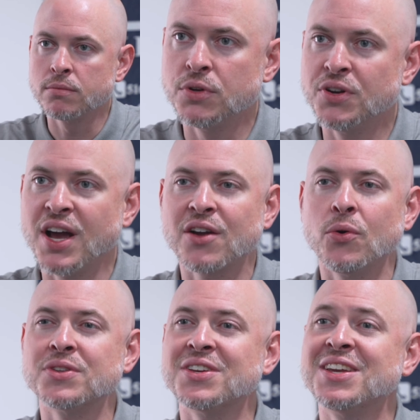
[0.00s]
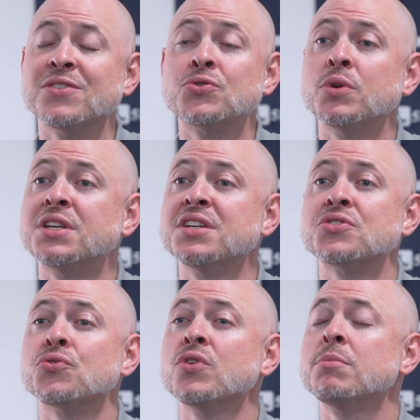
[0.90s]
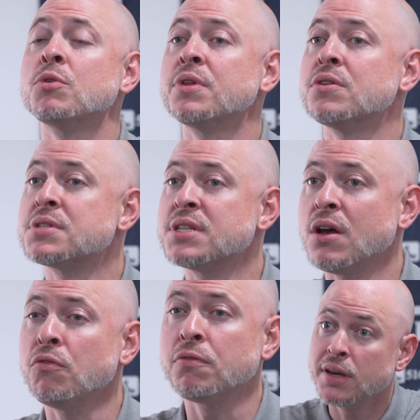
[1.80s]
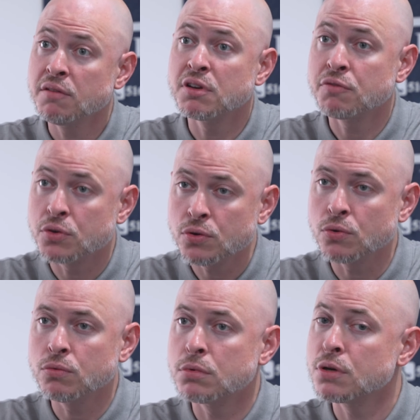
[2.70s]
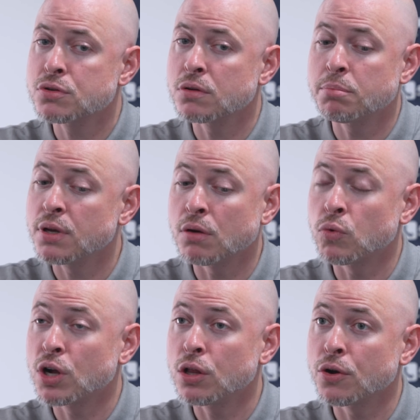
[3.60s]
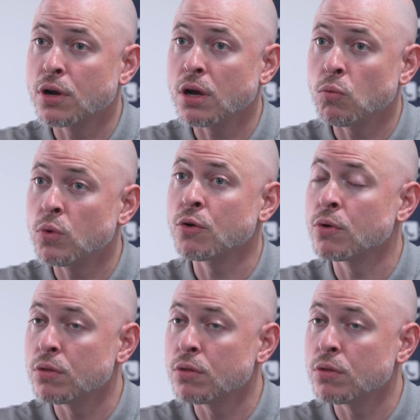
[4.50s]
You're not going to get into a disagreement with yourself, and even if you do, there shouldn't be a clear-cut winner or